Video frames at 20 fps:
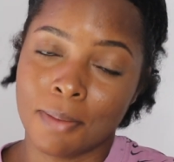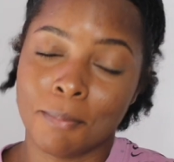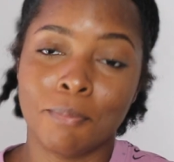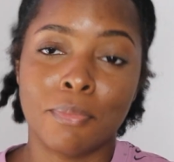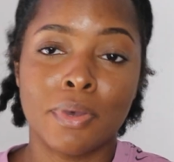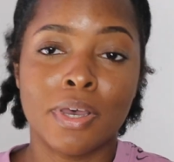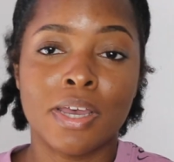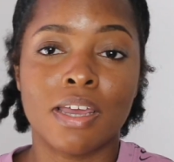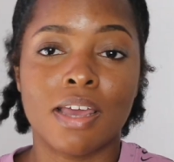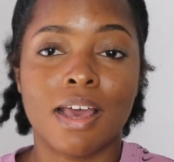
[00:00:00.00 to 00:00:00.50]

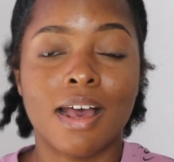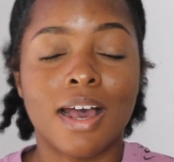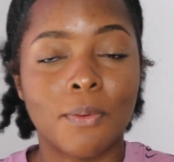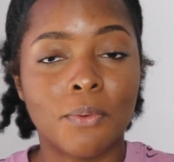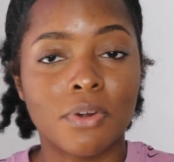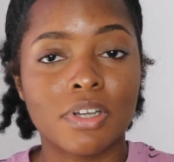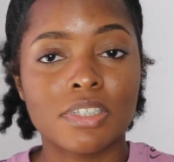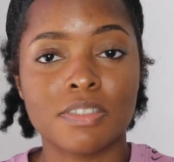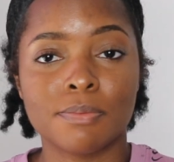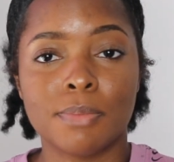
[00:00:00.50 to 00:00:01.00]
but I
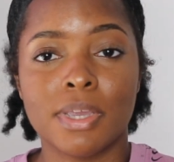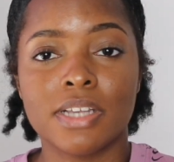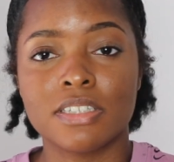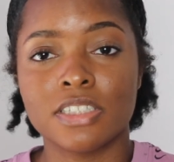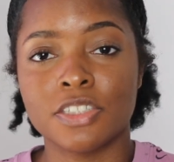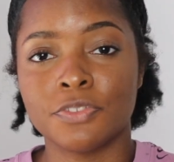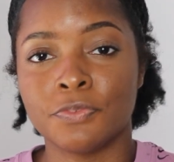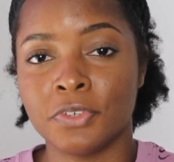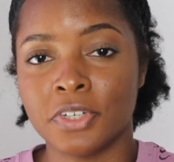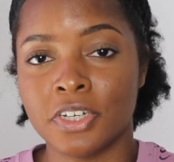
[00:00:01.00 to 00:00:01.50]
wanted to make
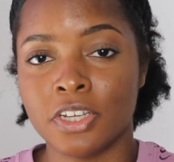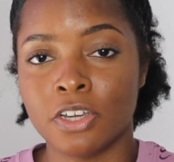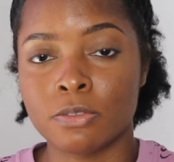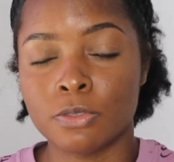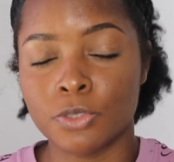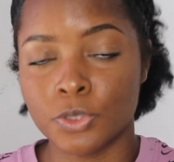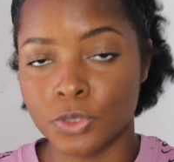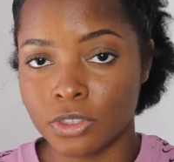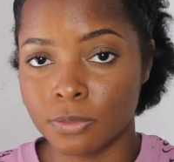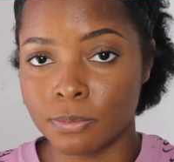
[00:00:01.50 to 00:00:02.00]
this video
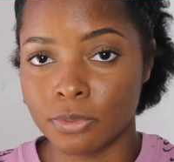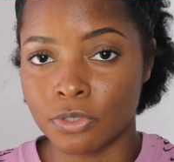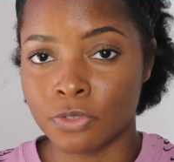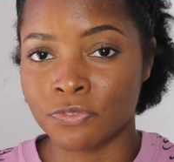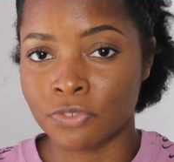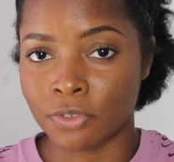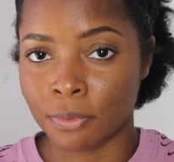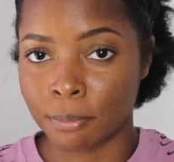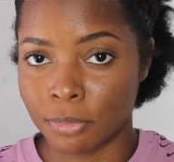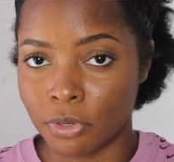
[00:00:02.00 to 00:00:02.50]
suitable
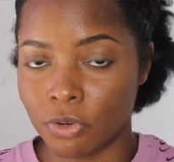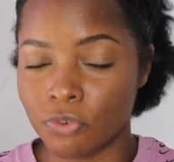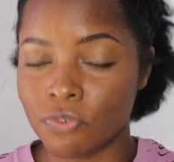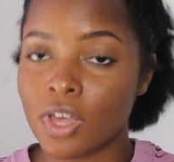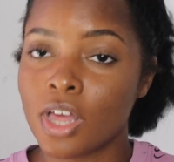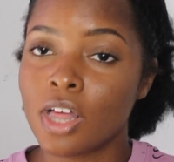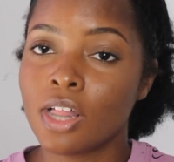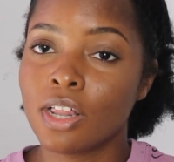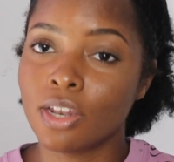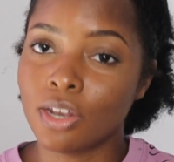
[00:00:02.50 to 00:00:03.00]
for both
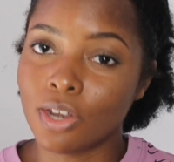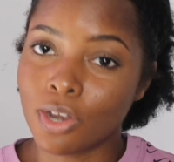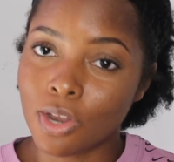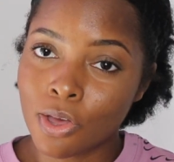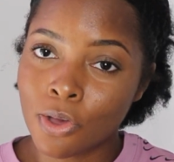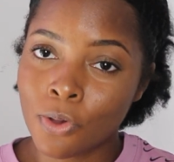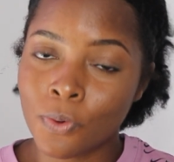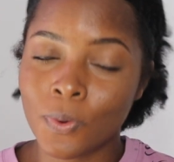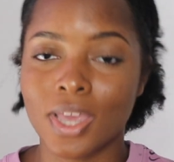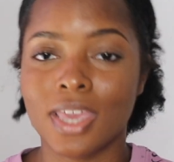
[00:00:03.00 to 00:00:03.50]

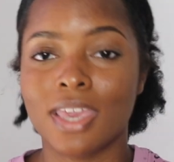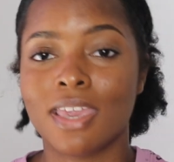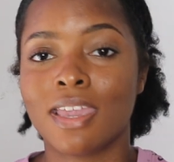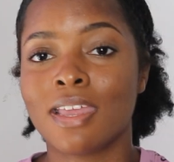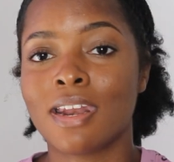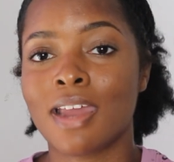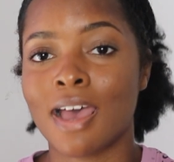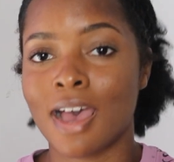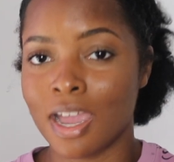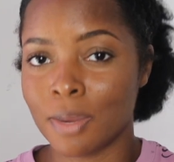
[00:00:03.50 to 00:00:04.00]
low
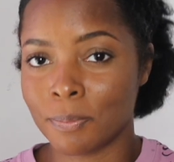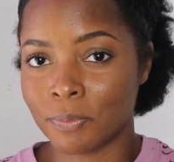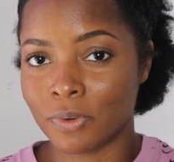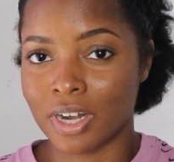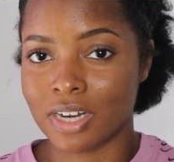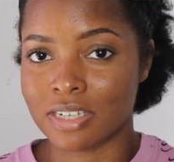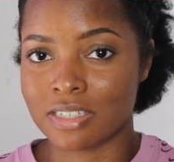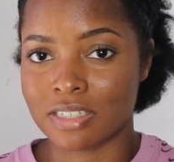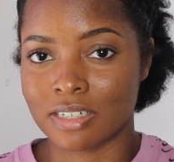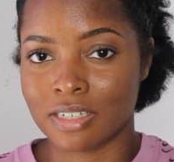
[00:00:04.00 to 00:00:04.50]
and high
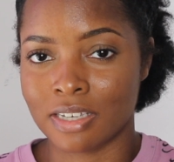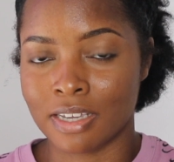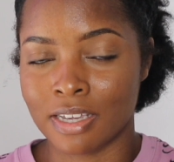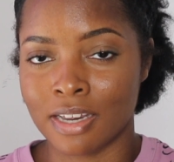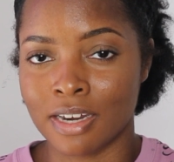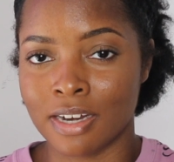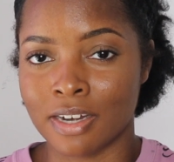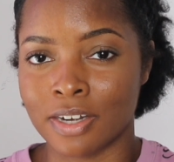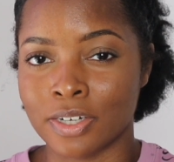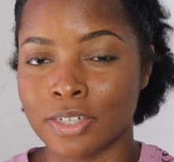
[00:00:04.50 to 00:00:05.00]
porosity
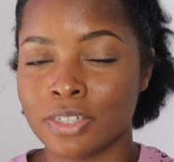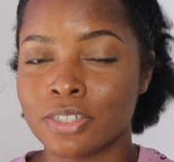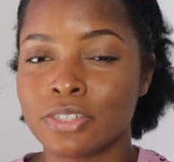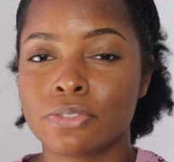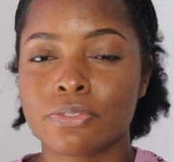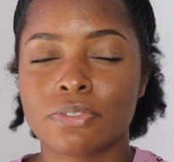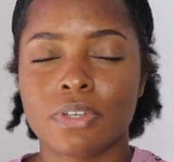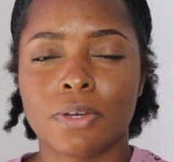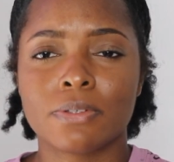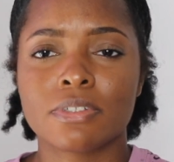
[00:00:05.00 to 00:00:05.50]
hair.
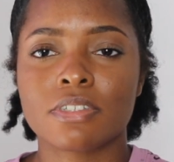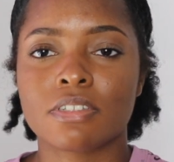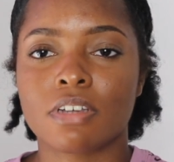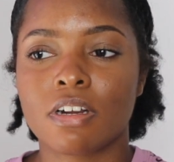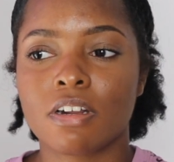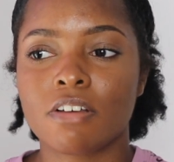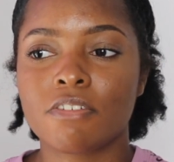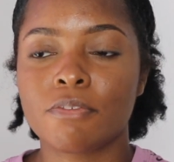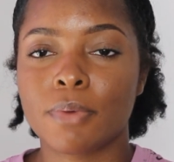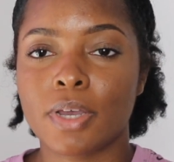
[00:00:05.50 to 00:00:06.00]
So I will start
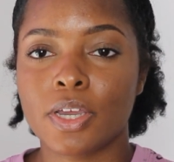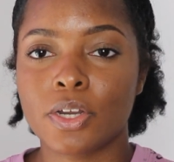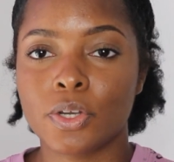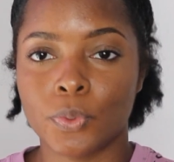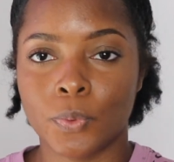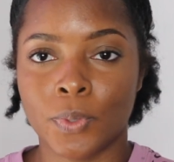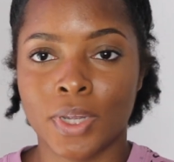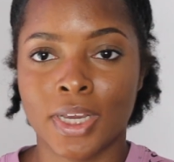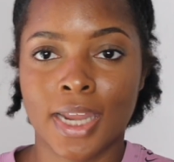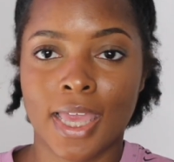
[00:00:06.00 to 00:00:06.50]
off by
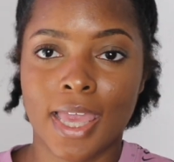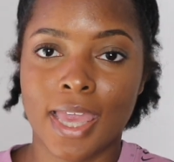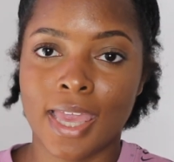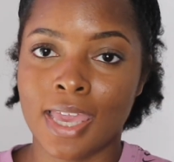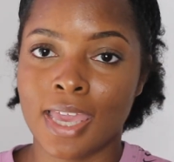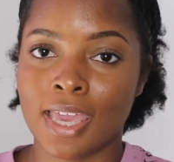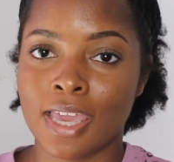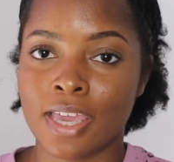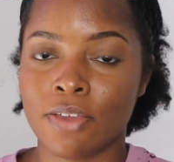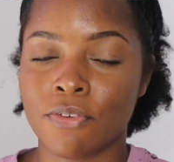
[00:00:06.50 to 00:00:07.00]
doing
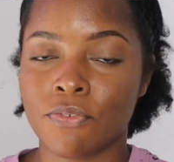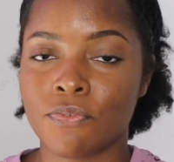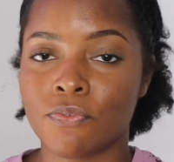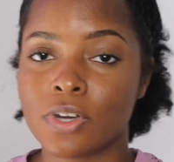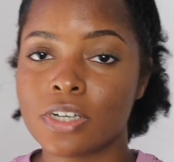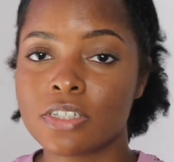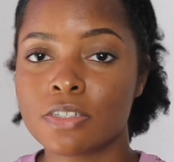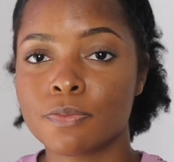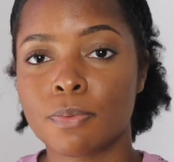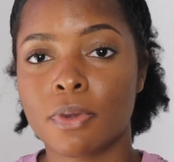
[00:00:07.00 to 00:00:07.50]
the
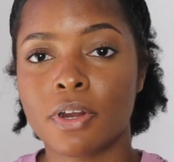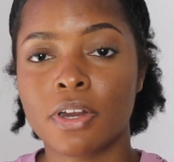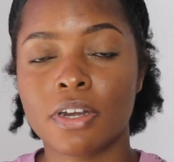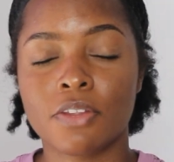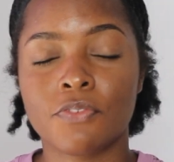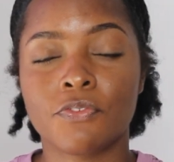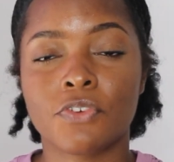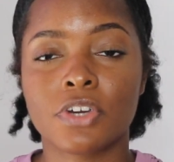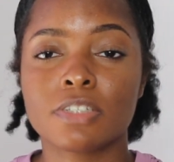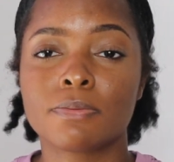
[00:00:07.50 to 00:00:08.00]
first part
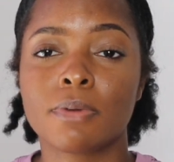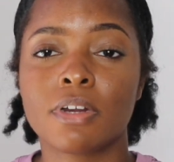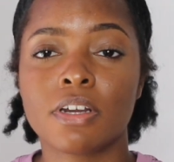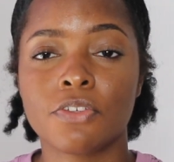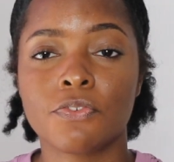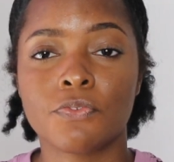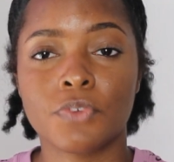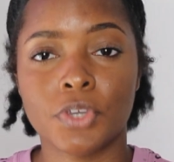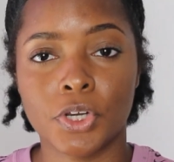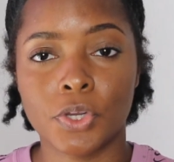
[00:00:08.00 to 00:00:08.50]
of
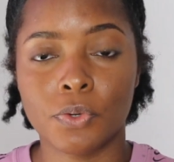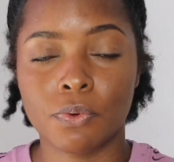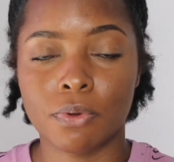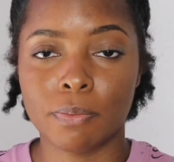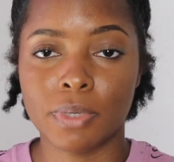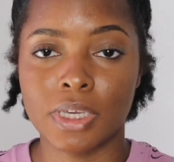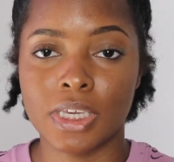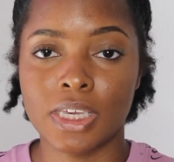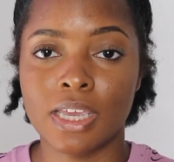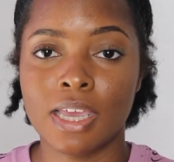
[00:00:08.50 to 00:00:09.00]
the video will
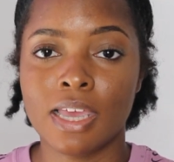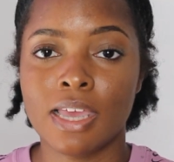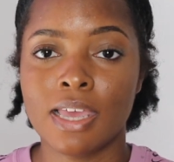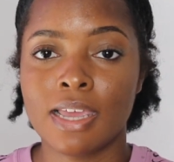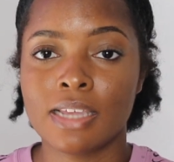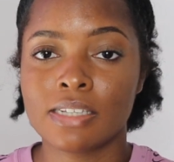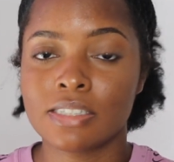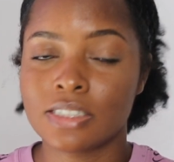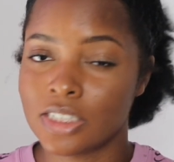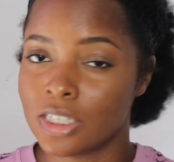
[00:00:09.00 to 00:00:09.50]
be
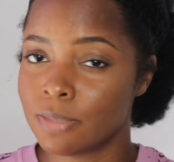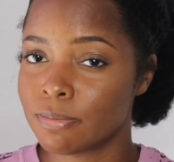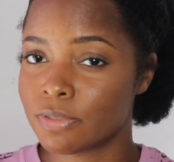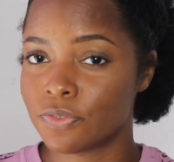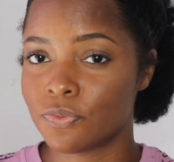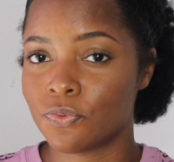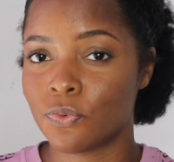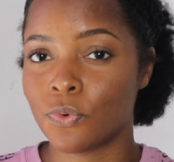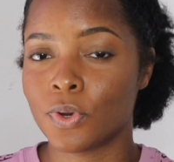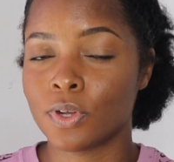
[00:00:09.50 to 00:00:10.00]
tips
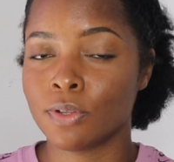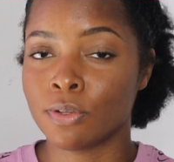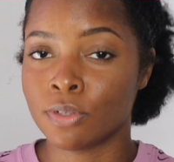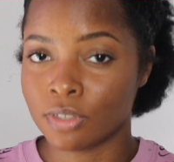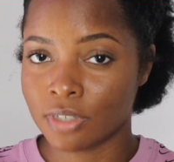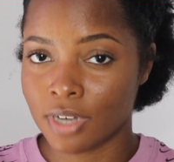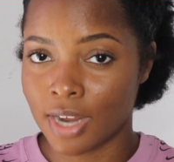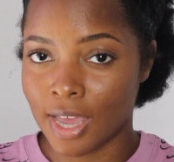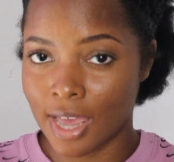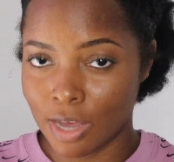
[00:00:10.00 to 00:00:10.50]
for
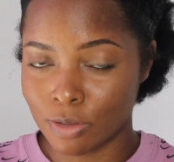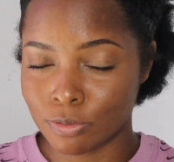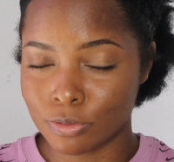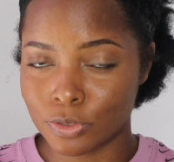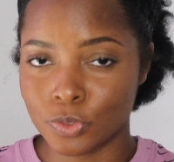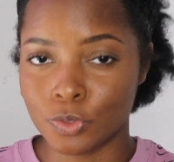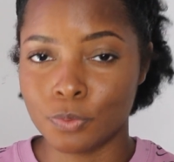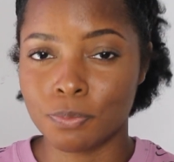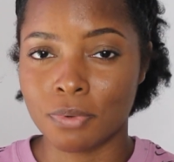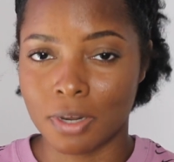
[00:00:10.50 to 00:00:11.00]
how
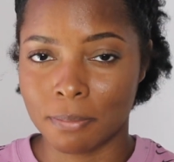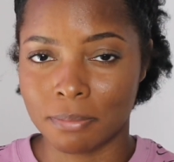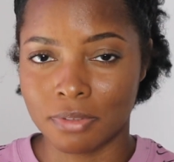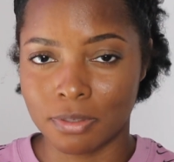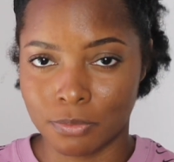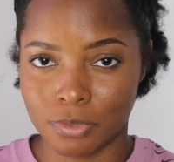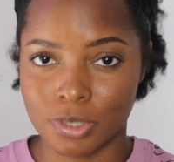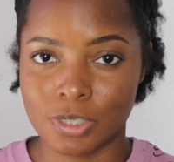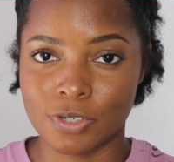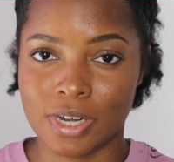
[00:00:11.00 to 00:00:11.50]
to properly
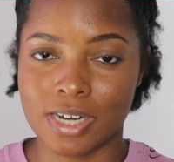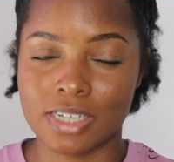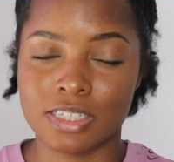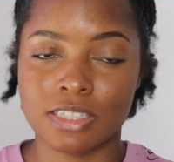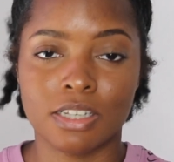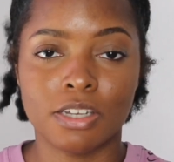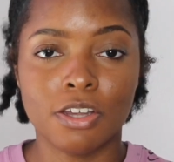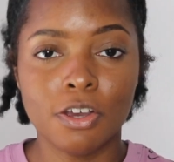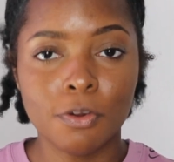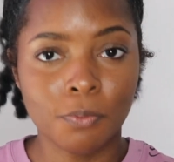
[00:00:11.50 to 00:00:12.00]
moisturize
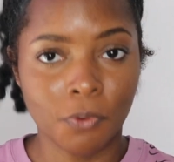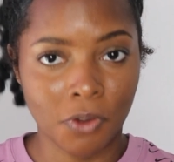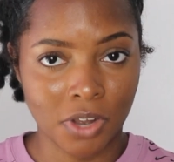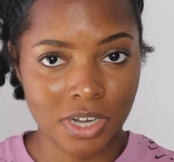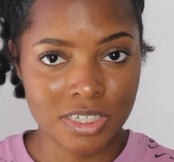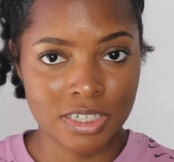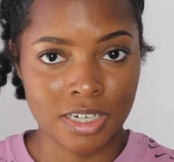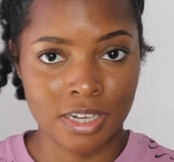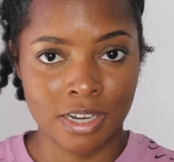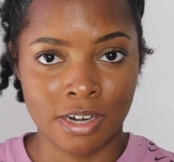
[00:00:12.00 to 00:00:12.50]
low
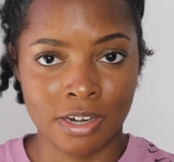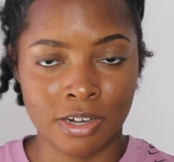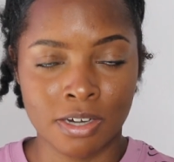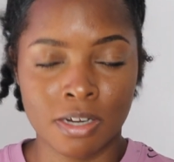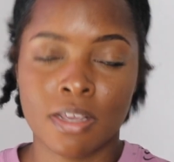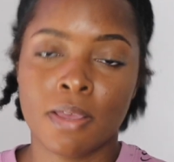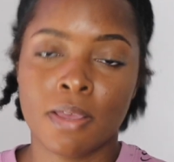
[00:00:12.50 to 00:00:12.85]
porosity hair,